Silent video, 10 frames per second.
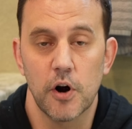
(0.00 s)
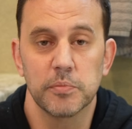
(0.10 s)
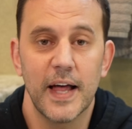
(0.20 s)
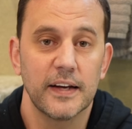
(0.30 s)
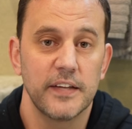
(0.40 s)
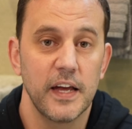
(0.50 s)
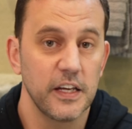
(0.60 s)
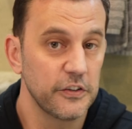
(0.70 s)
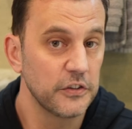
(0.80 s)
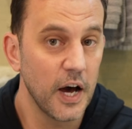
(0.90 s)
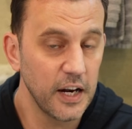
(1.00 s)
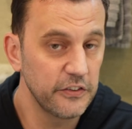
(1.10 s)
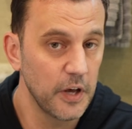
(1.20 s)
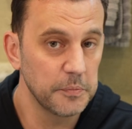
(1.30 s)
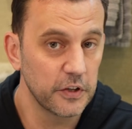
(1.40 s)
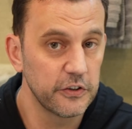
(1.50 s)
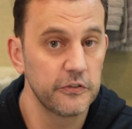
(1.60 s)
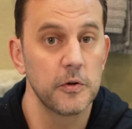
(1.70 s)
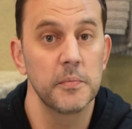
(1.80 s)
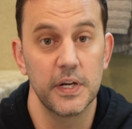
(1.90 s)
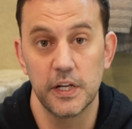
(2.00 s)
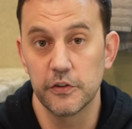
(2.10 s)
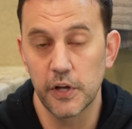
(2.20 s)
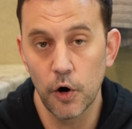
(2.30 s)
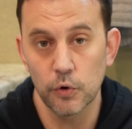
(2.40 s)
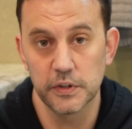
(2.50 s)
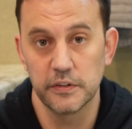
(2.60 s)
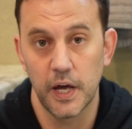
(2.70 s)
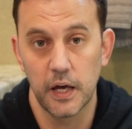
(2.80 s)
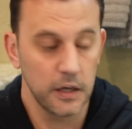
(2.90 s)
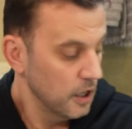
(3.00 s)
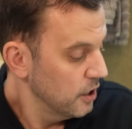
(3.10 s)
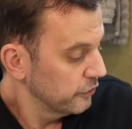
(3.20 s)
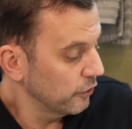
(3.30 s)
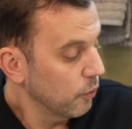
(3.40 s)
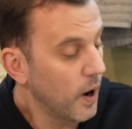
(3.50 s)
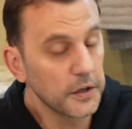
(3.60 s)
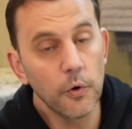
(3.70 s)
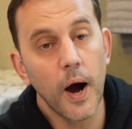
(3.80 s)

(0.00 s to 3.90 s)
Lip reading: Our black tank is not a septic system, it is a holding tank. So why do